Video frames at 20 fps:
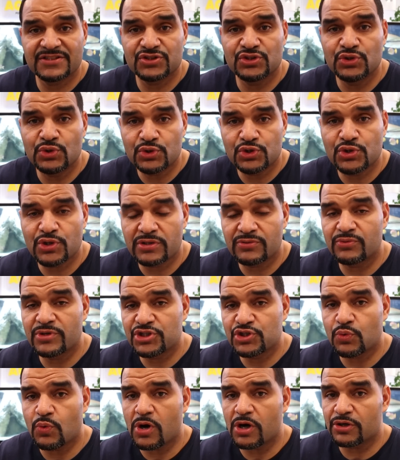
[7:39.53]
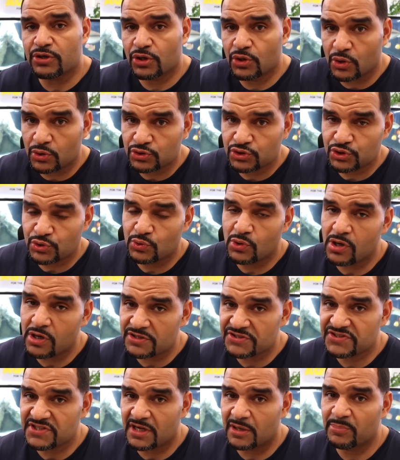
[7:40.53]
this nutrient-rich water goes through
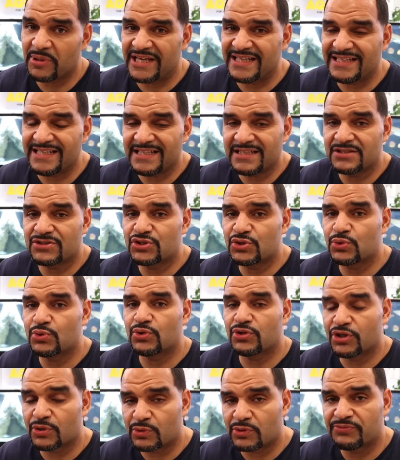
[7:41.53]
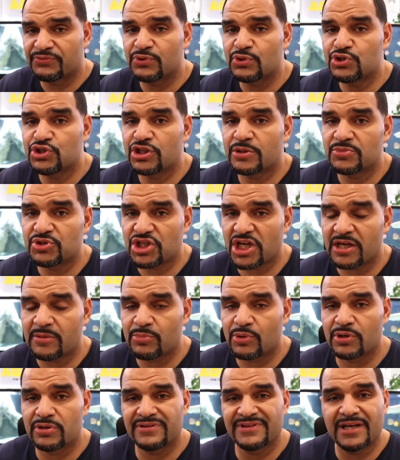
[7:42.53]
our sump and into the refugium
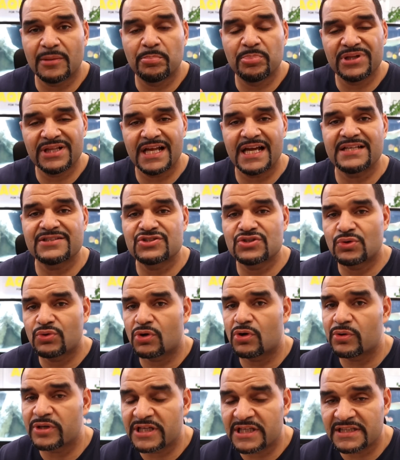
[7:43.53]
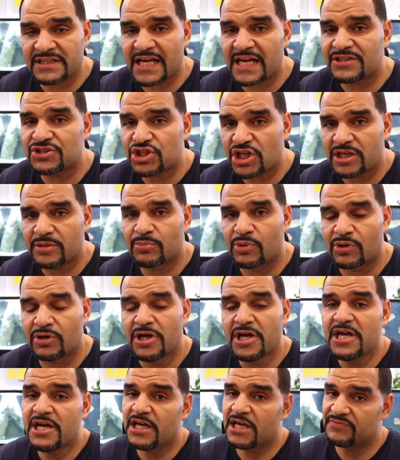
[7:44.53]
chamber, the plants growing in that chamber,
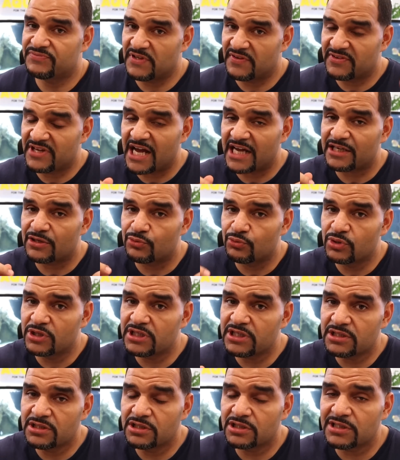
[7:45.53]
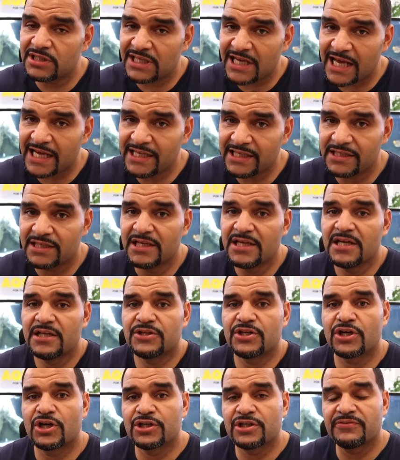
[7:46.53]
if they've got a really good light,
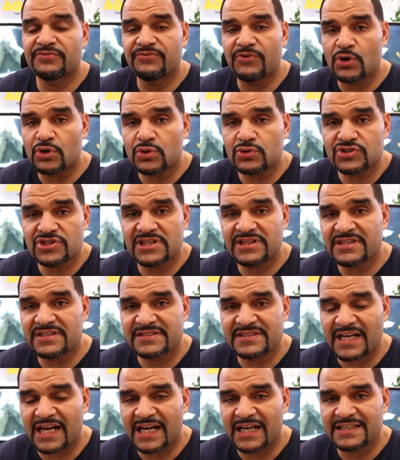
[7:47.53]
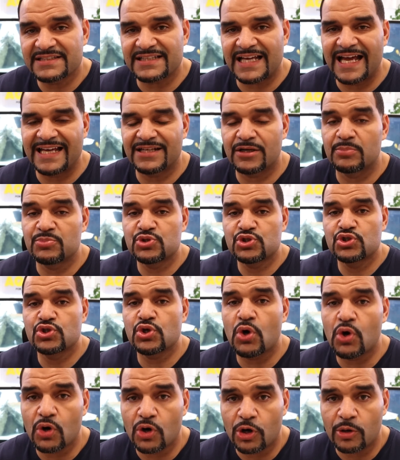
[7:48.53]
they're gonna photosynthesize and
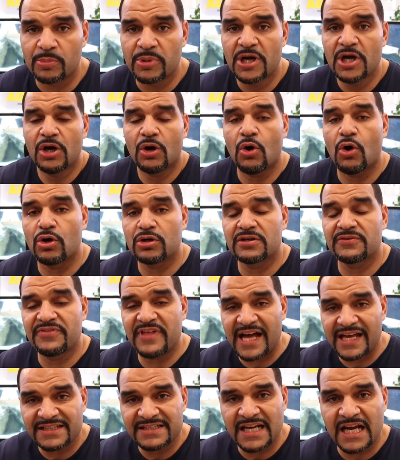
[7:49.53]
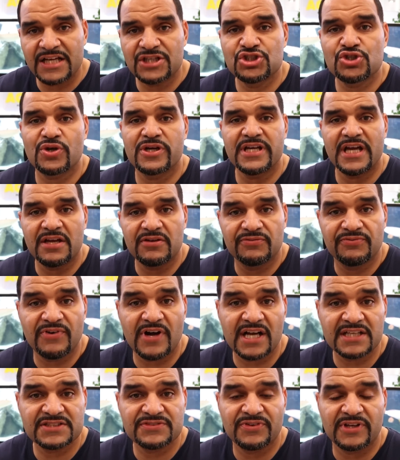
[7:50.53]
absorb all of that nitrate and
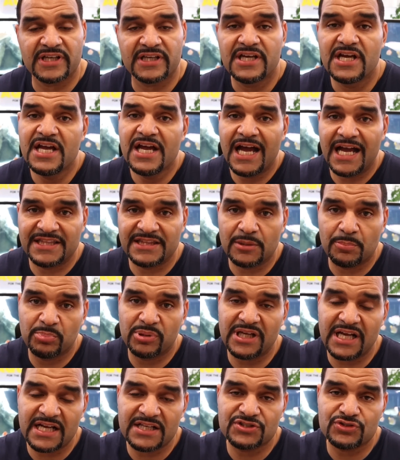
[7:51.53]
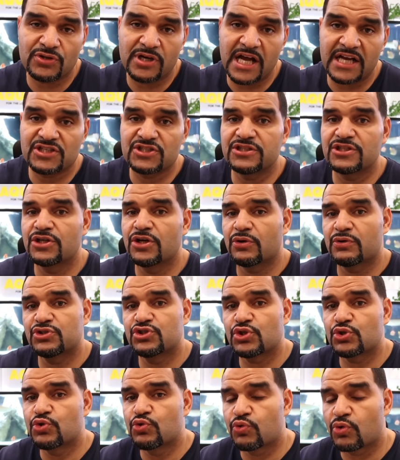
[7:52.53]
phosphate, and the plants are actually going
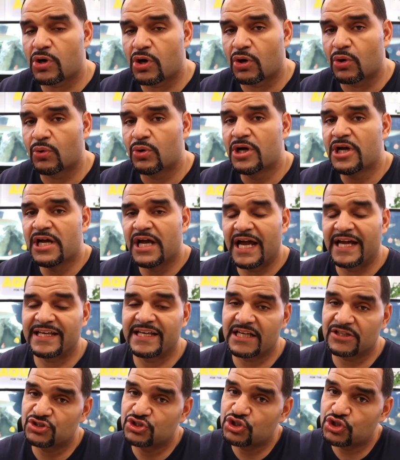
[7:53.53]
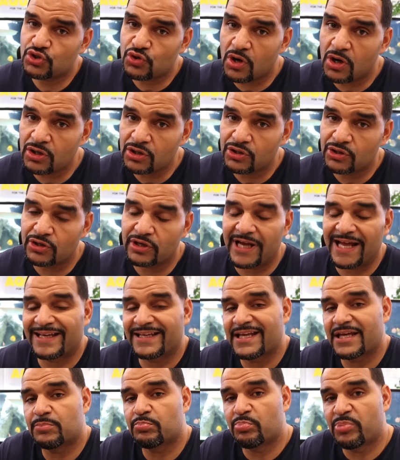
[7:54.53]
to grow and get stronger
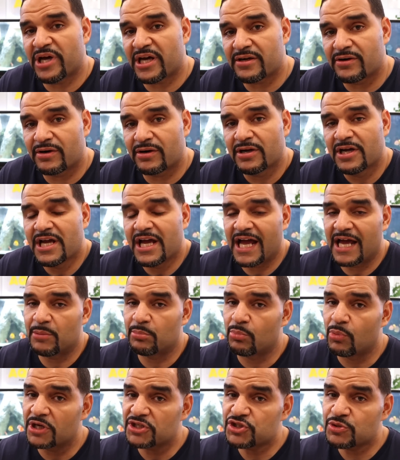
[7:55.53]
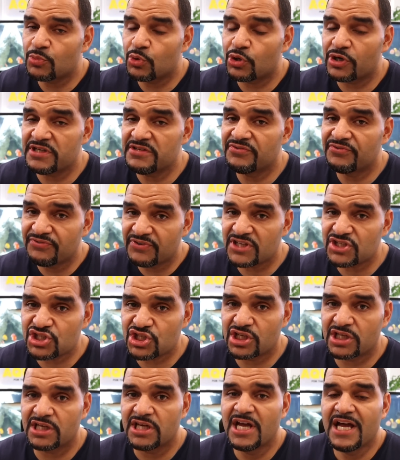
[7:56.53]
and get better and much more
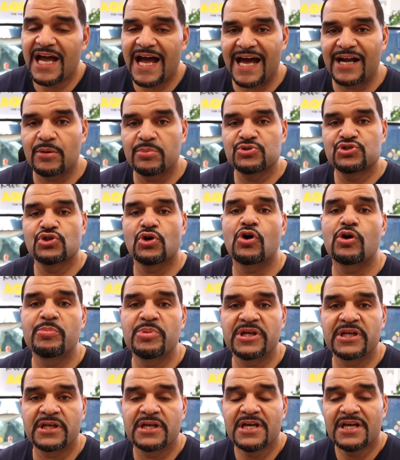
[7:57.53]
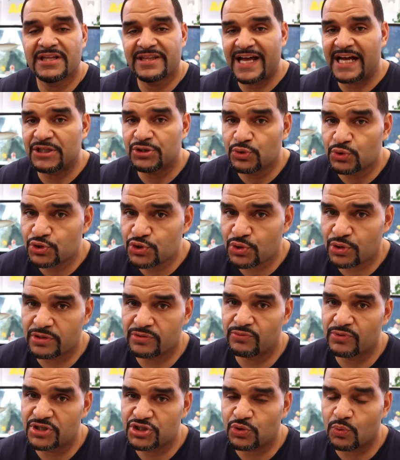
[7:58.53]
efficient at absorbing that
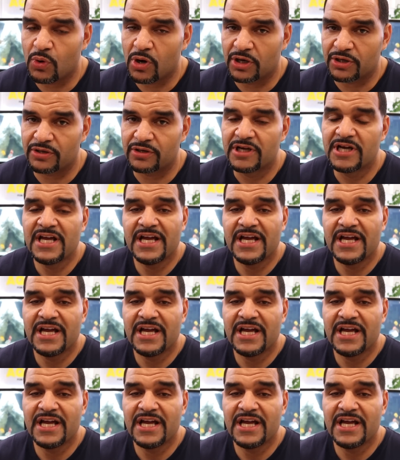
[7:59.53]
nutrient-rich water.